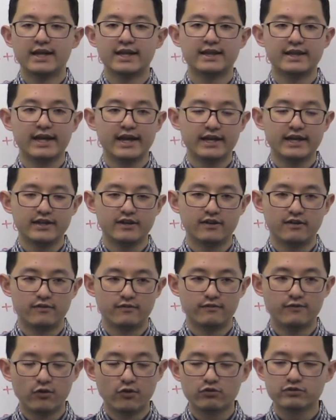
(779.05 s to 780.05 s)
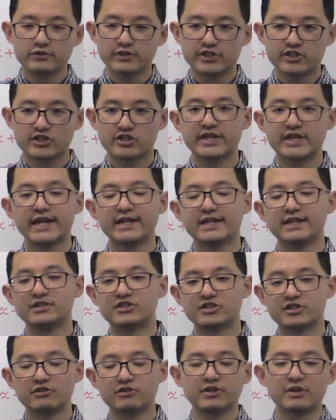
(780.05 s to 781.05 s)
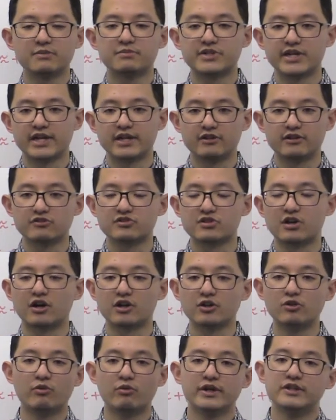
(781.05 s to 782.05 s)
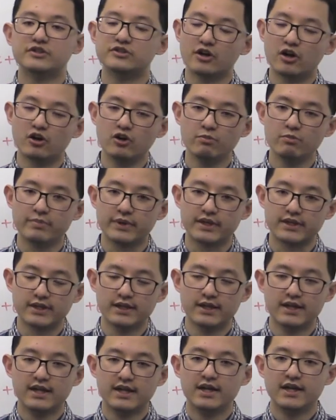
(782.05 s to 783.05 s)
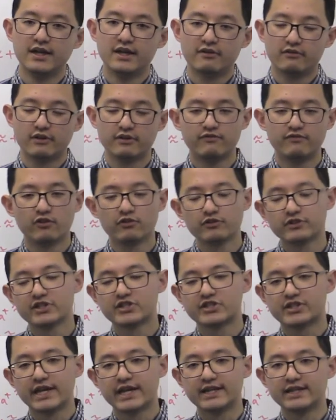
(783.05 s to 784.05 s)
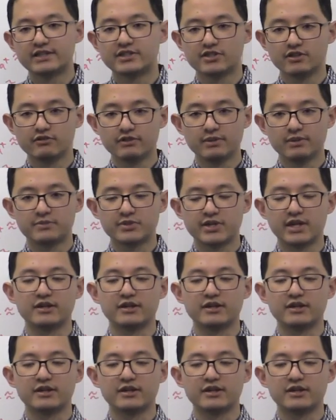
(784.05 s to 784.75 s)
then voltage gated sodium channels are going to open. When voltage-gated sodium